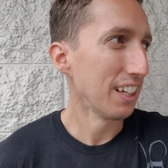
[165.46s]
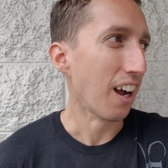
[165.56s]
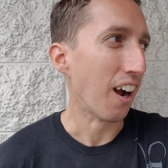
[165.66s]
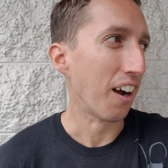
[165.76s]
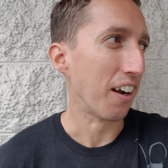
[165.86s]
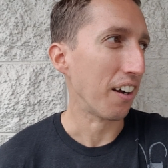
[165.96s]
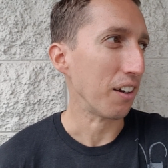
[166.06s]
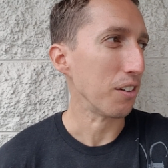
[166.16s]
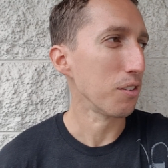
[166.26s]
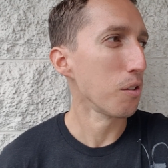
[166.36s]

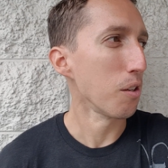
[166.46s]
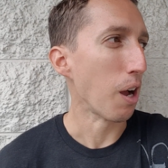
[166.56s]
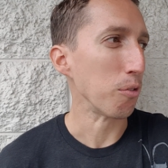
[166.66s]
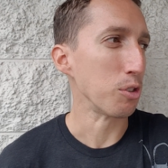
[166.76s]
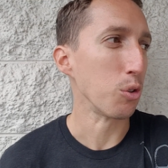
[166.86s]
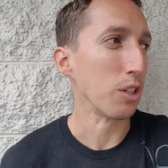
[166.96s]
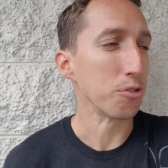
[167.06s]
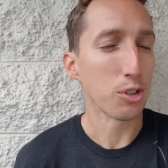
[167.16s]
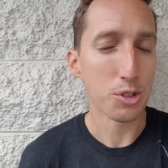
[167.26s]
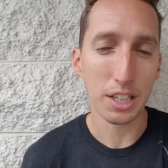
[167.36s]
Uh, I was doing
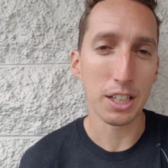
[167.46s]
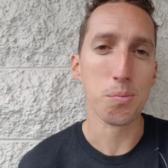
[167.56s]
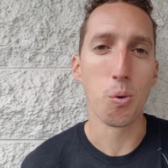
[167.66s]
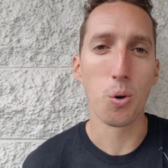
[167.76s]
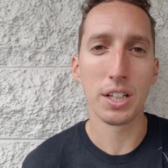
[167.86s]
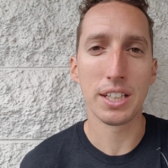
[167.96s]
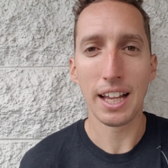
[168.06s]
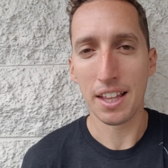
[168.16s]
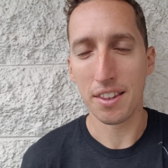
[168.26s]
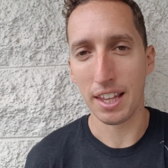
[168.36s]
it first thing in the morning
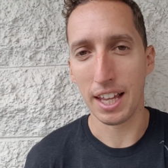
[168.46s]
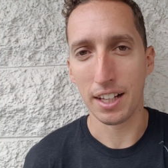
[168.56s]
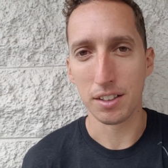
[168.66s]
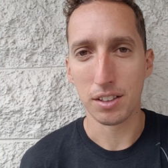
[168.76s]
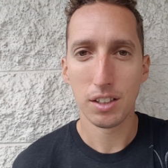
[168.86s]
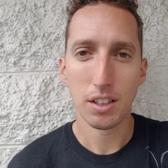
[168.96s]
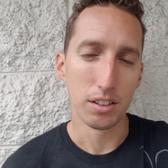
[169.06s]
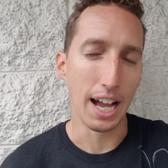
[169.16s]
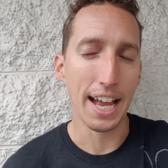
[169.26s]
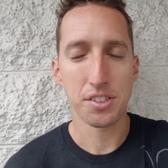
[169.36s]
and then
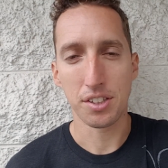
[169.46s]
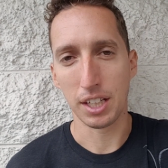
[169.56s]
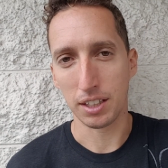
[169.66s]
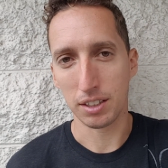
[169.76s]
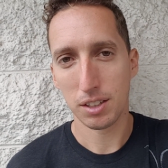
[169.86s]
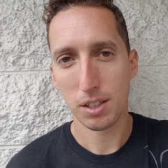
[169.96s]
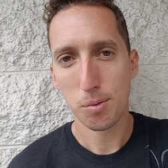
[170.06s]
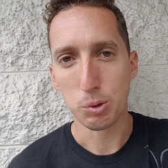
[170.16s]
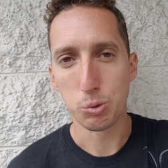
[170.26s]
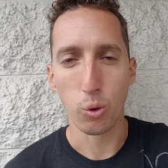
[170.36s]
last thing
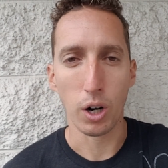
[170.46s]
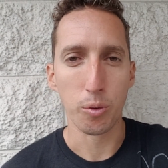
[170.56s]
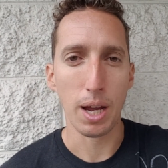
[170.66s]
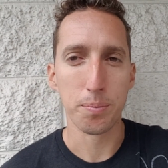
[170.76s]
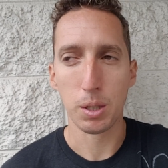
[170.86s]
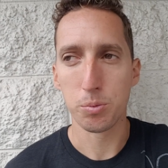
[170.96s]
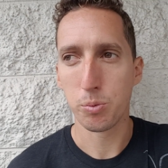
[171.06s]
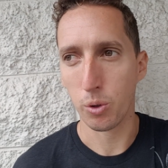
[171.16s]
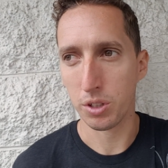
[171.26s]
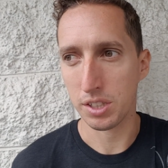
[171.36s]
before I wrapped up
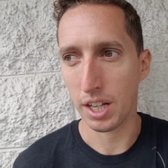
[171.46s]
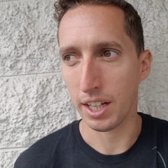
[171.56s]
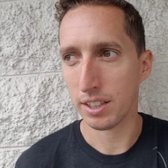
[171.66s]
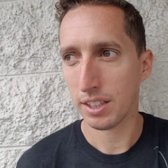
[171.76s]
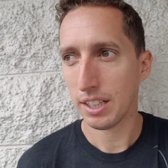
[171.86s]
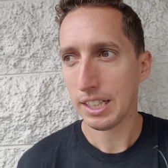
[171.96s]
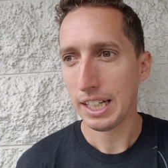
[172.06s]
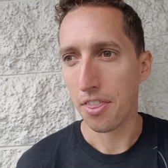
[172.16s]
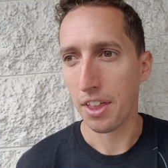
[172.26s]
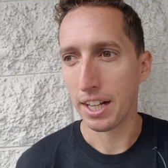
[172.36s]
for the day.
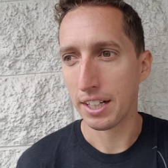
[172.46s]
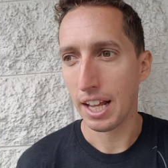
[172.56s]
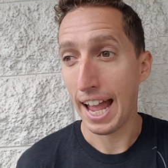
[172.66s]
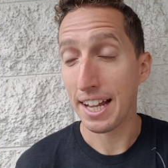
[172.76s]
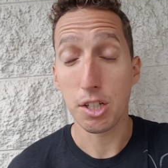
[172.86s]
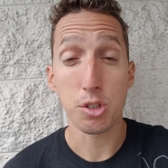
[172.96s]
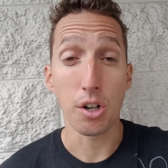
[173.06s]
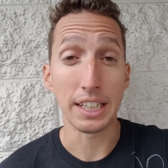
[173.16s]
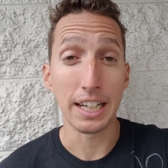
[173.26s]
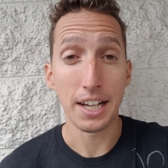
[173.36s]
And then as I
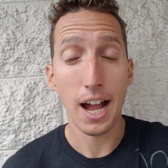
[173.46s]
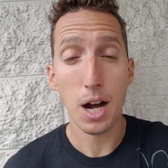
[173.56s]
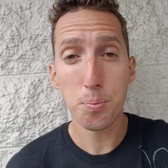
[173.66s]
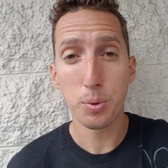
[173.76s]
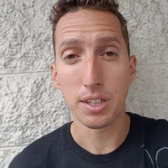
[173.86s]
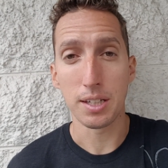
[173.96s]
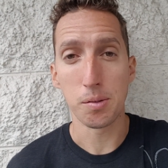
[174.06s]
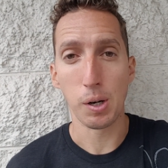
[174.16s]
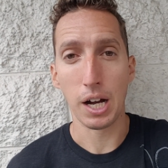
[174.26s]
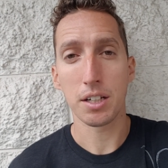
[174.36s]
started getting help with the
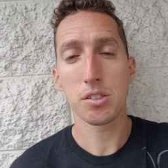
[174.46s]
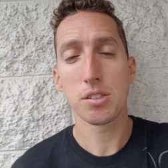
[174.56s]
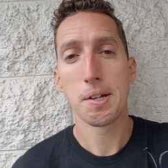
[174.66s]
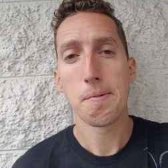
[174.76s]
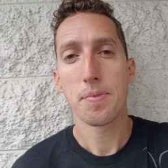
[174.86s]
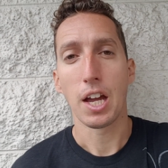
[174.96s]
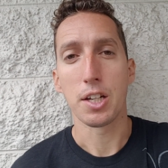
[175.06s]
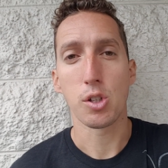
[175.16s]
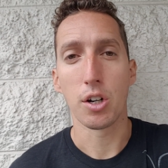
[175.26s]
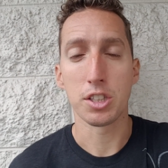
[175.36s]
inbox,
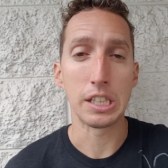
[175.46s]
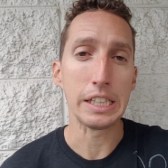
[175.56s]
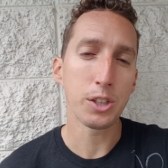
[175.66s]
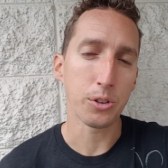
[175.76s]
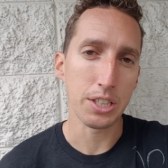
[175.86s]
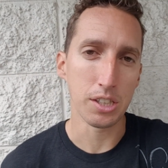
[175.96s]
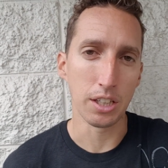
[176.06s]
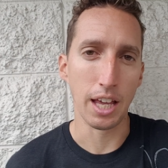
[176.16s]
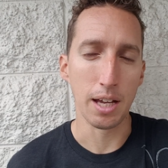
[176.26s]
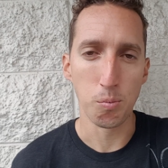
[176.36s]
I started
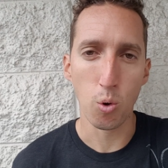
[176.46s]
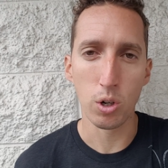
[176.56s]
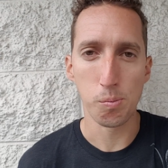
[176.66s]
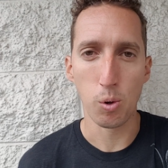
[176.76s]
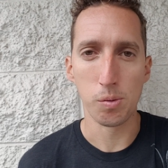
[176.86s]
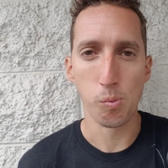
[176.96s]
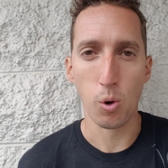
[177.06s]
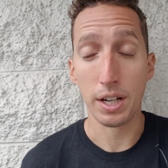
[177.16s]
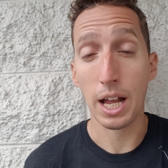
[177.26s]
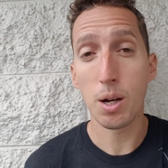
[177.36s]
decreasing that more and more and
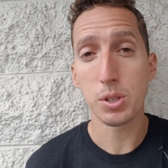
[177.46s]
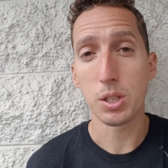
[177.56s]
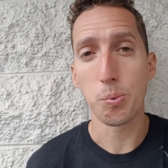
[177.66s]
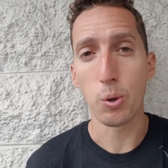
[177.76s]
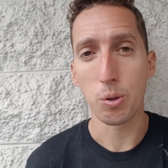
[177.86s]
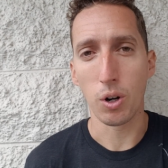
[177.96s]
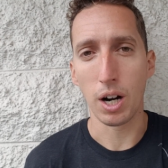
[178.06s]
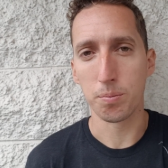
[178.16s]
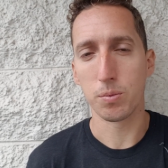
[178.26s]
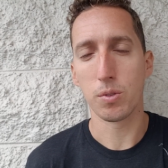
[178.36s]
more. Now I'm to the point where
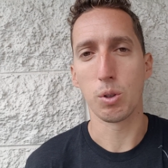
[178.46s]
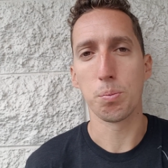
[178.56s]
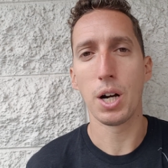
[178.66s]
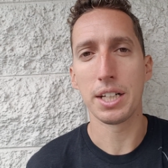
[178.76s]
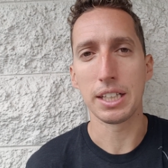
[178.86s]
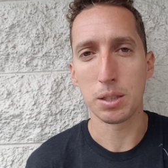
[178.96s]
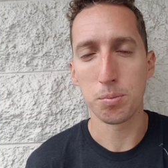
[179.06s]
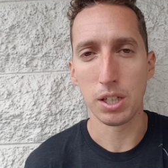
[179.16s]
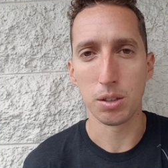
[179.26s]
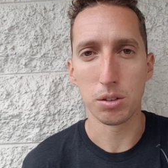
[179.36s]
I'm replying to
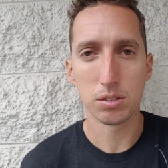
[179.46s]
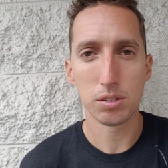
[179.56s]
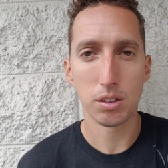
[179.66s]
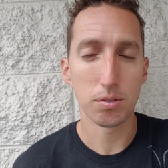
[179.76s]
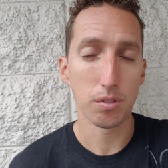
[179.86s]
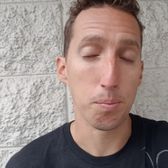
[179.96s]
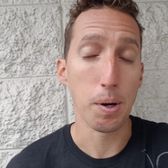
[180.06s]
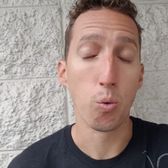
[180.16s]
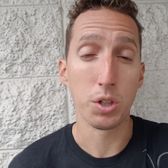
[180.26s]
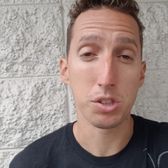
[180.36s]
email
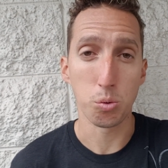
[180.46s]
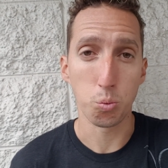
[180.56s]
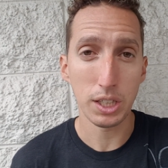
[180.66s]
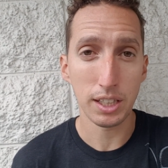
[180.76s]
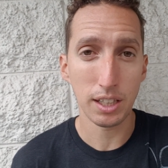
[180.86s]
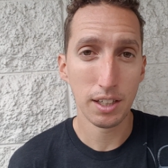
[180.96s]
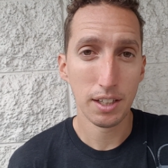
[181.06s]
about once a week.